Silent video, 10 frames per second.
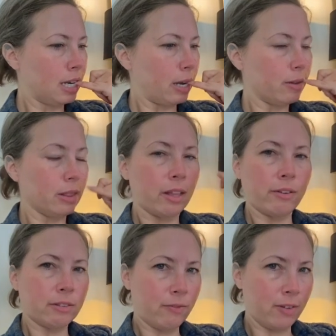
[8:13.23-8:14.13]
I would
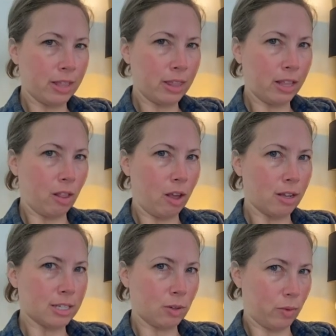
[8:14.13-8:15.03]
love to find the
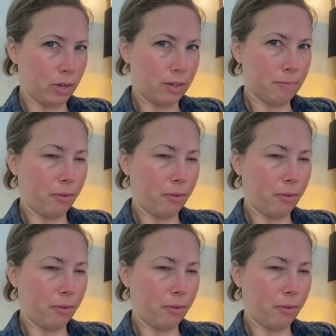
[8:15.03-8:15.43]
lost one